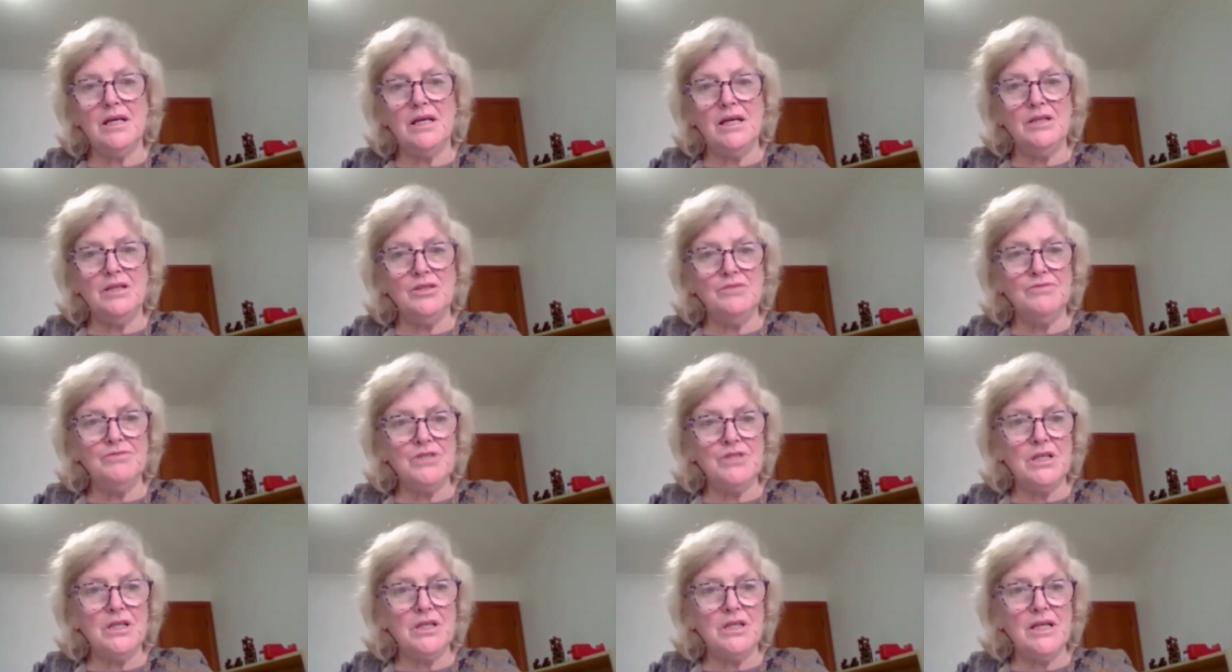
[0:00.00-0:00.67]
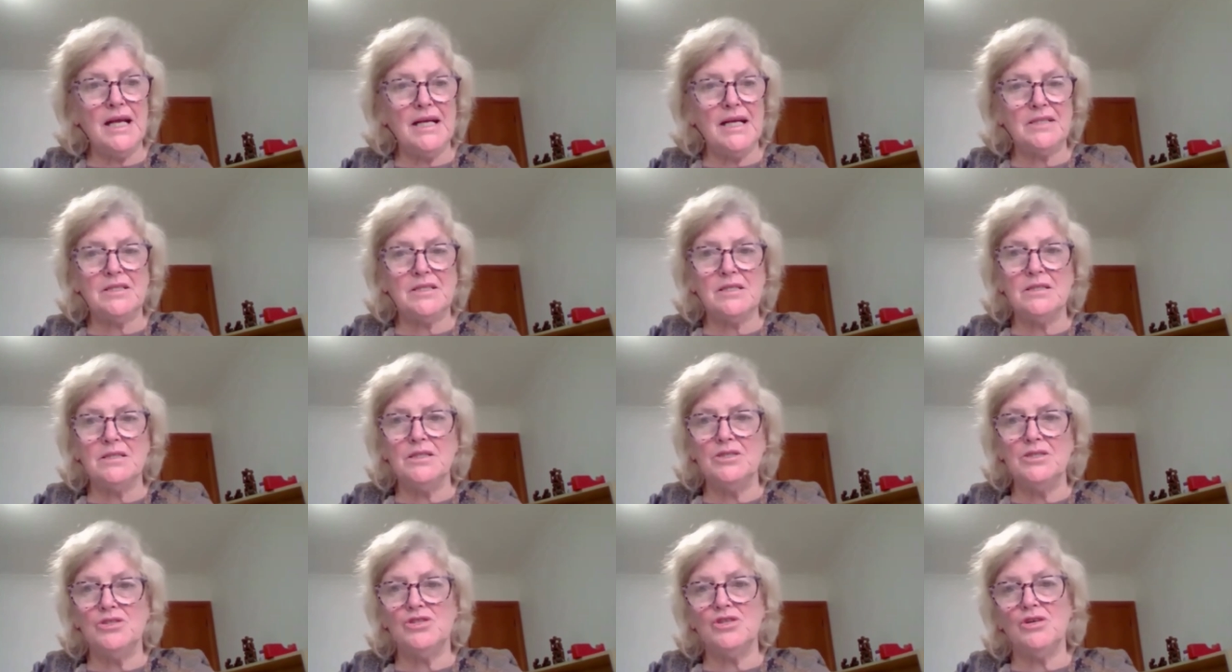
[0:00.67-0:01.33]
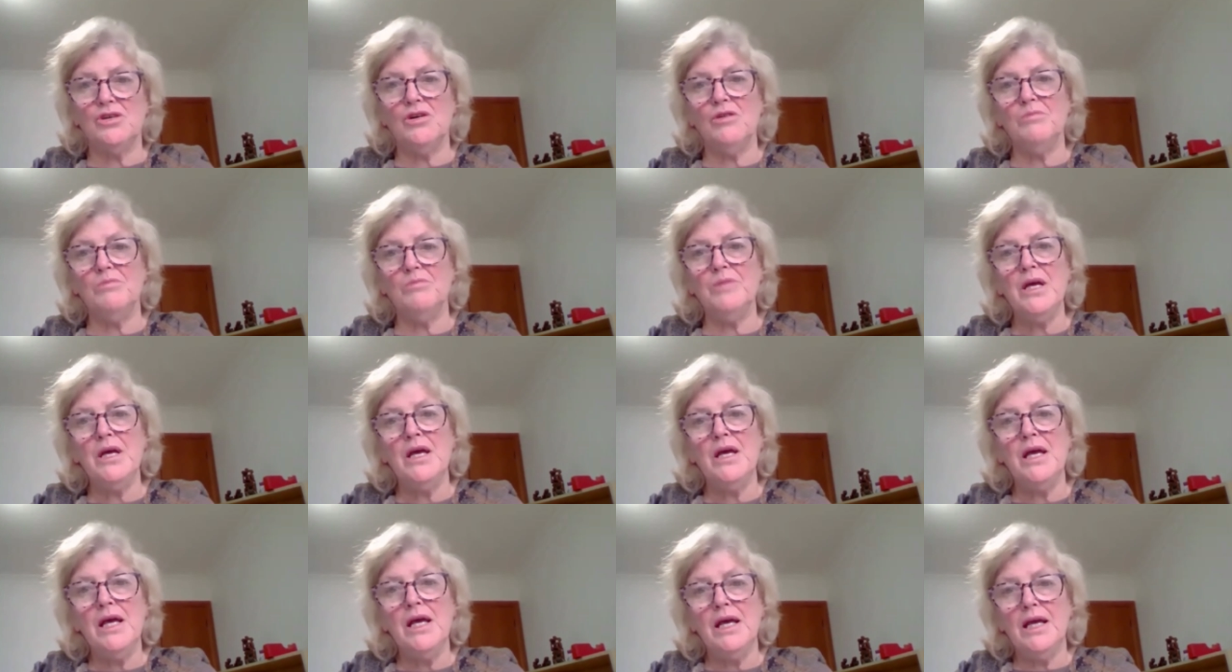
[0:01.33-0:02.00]
And you've done an excellent job
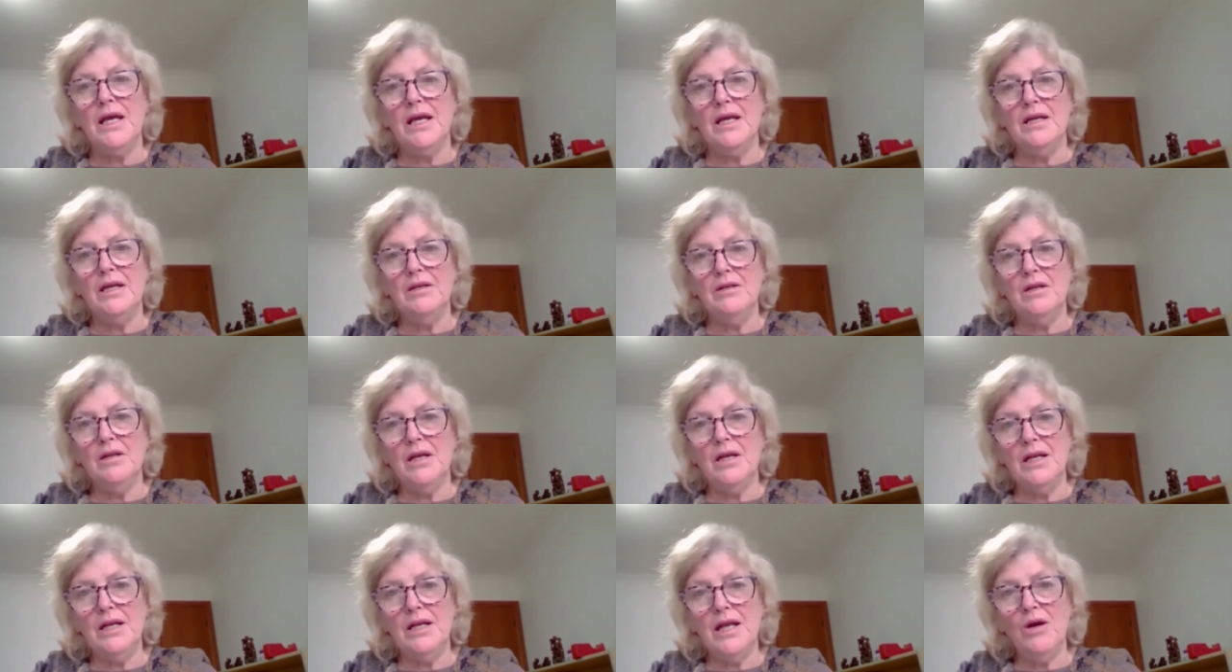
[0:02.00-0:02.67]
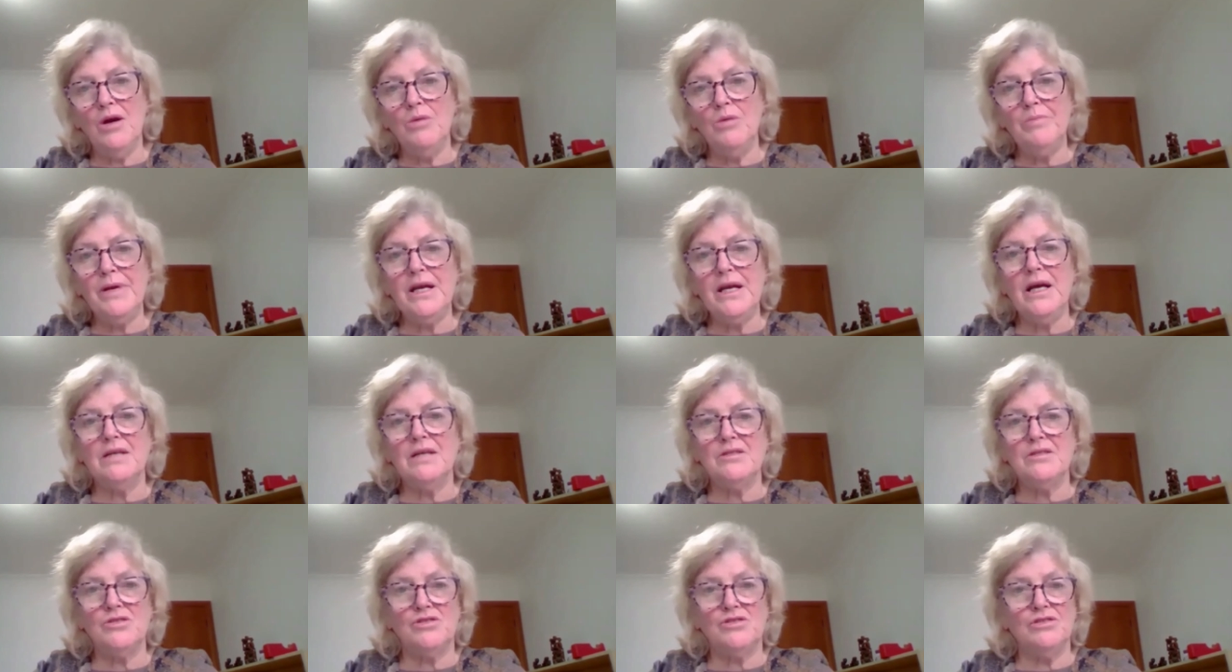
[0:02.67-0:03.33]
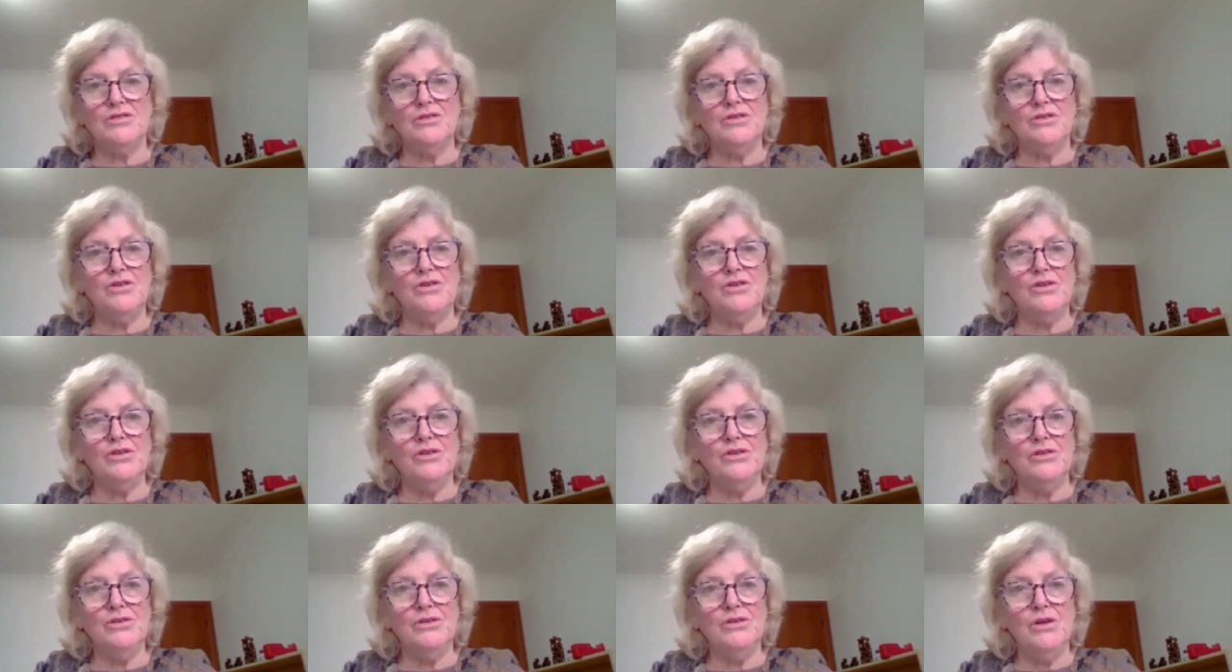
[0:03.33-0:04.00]
in helping us to
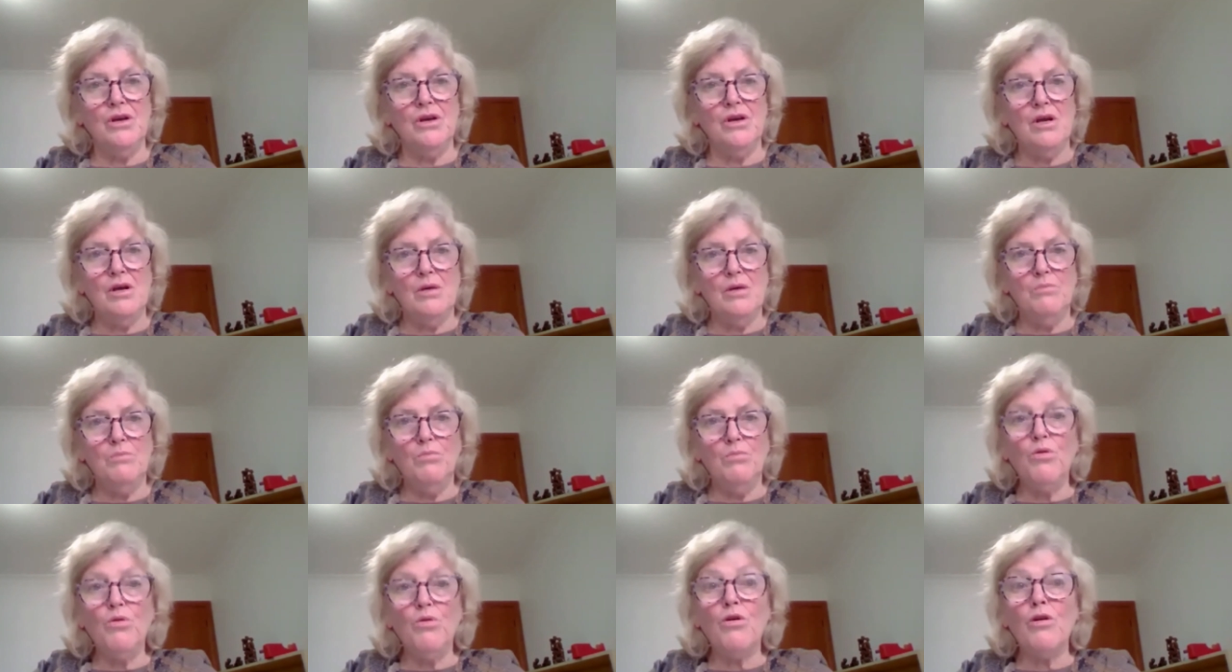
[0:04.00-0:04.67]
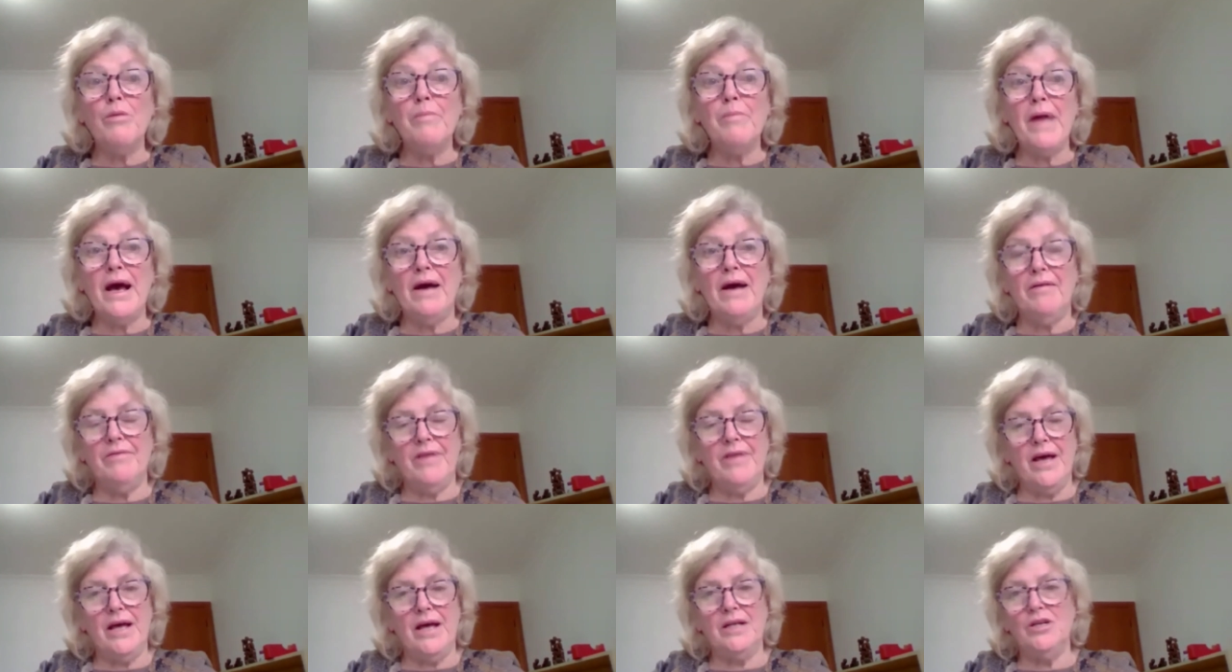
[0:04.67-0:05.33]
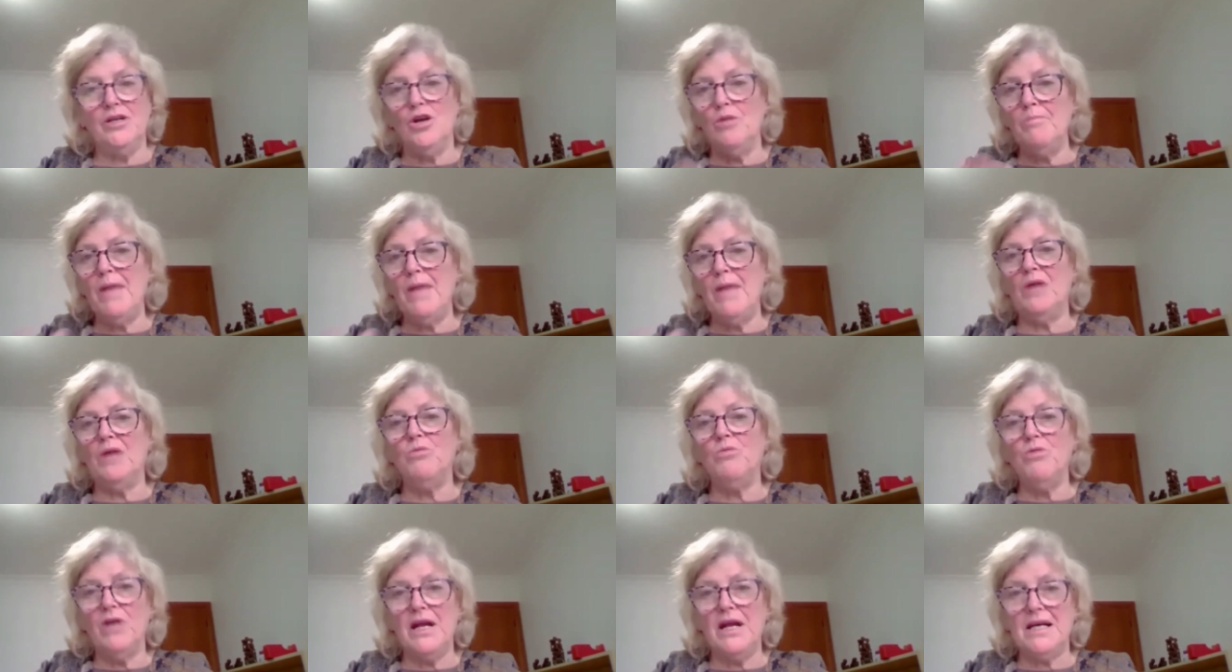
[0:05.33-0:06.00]
learn more about that, no matter
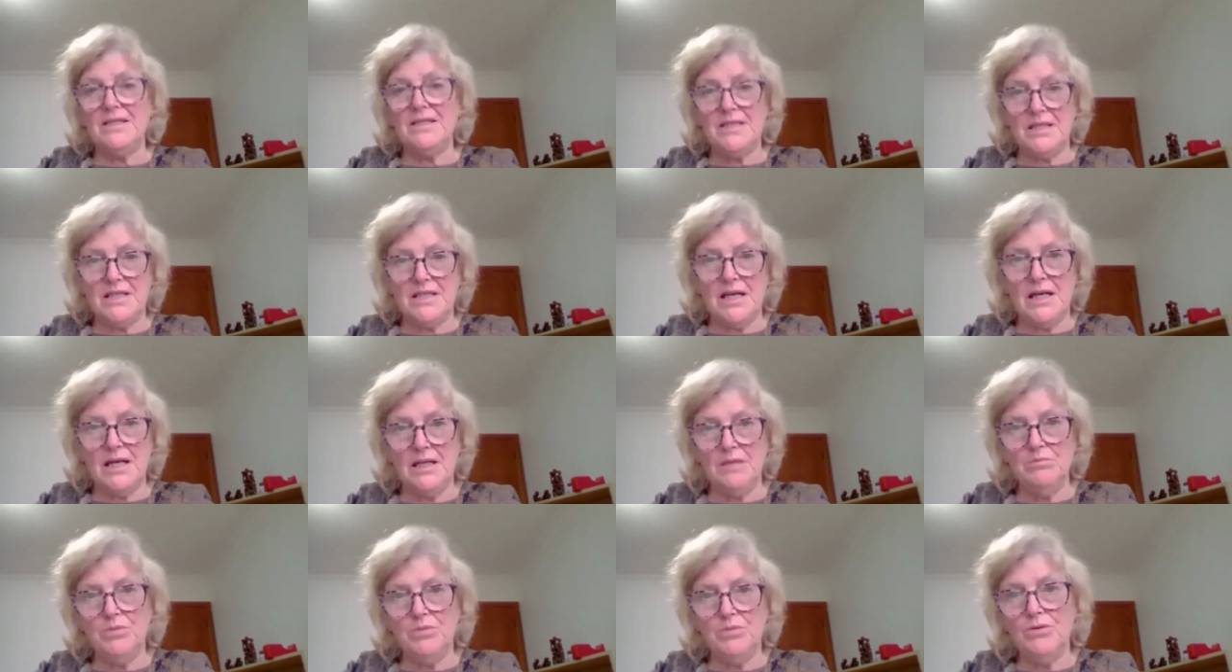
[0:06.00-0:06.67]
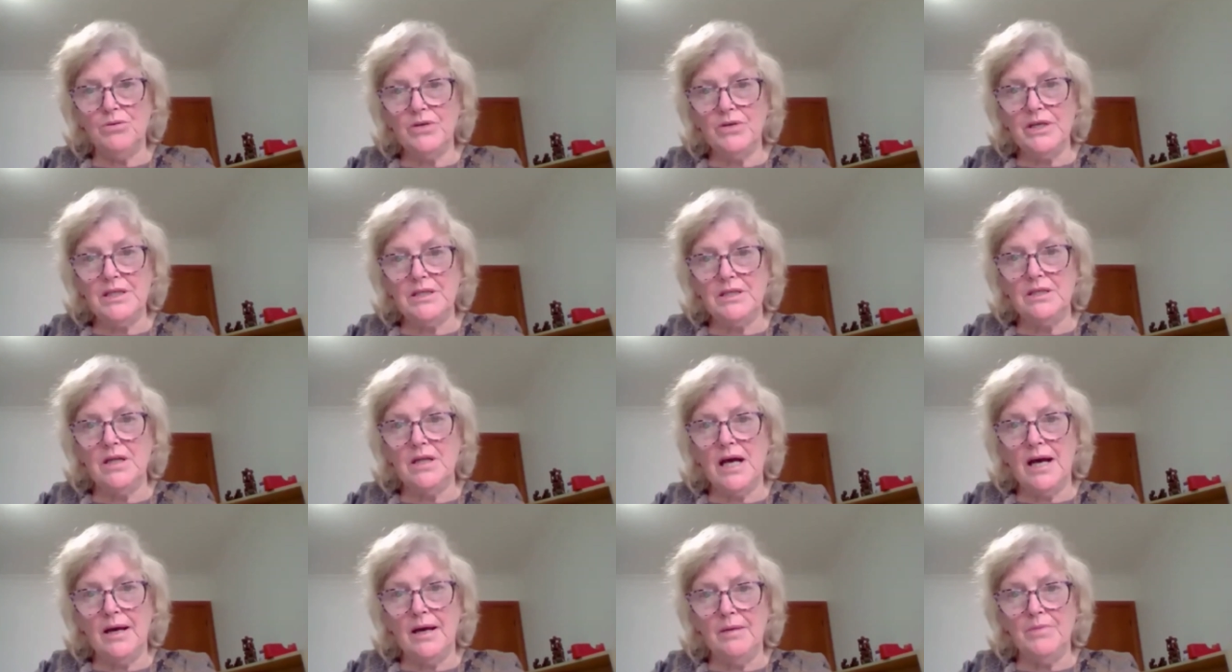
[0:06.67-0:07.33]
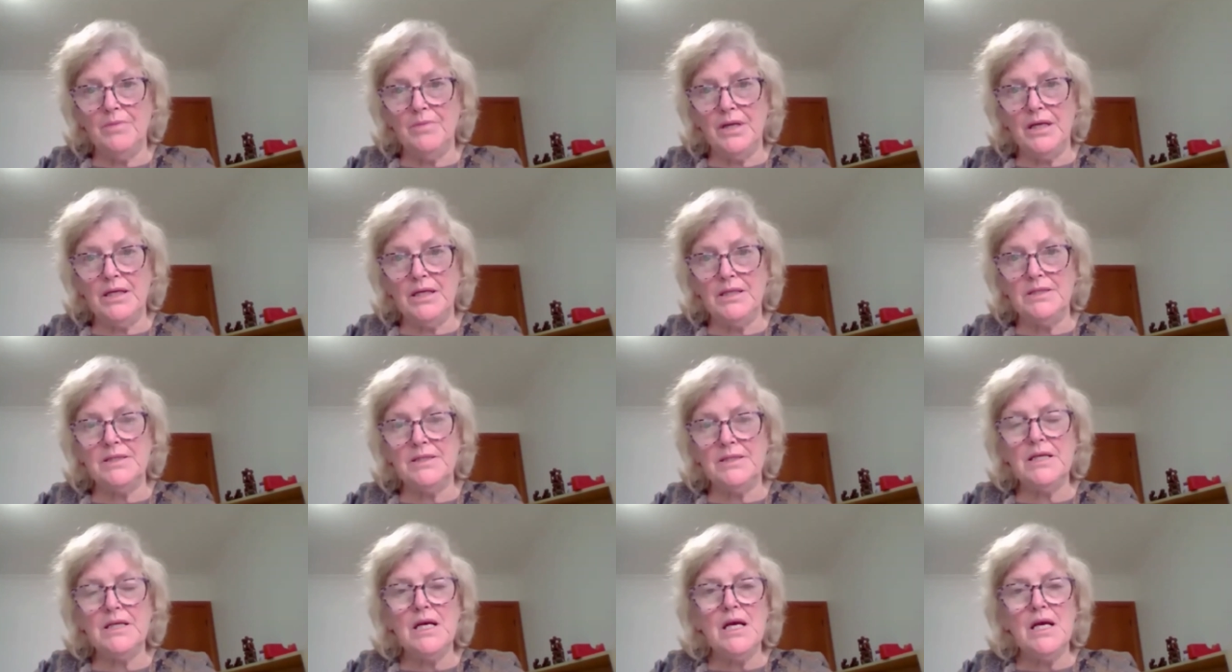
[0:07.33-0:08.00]
what our starting point
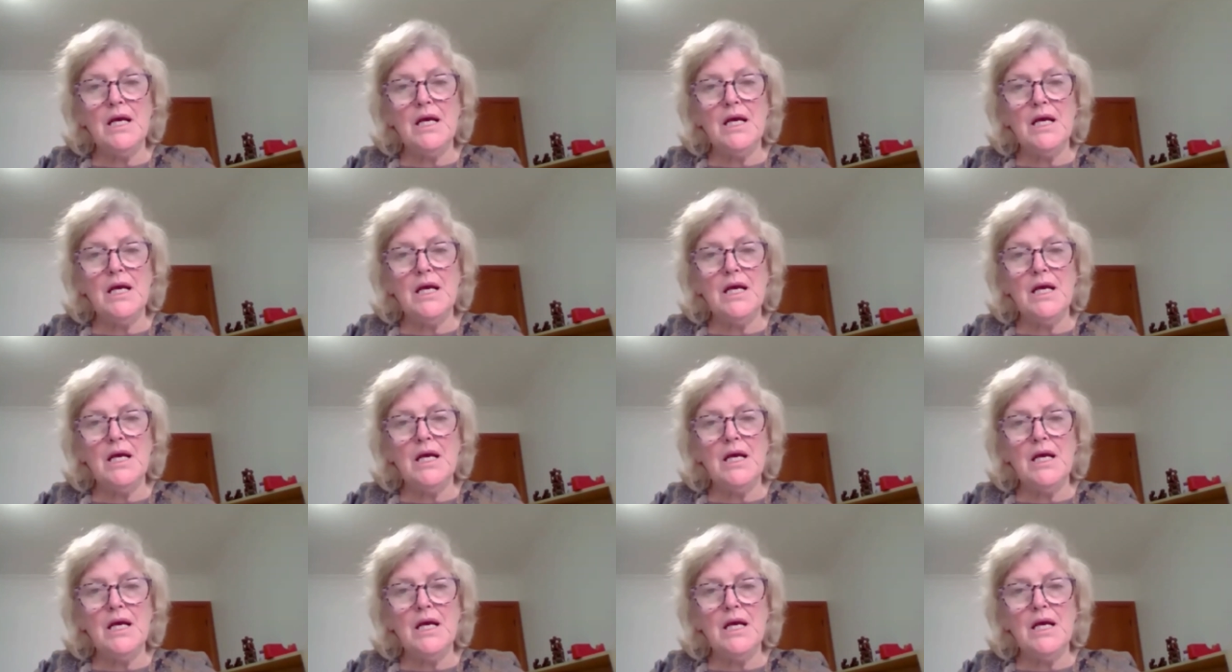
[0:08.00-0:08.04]
is.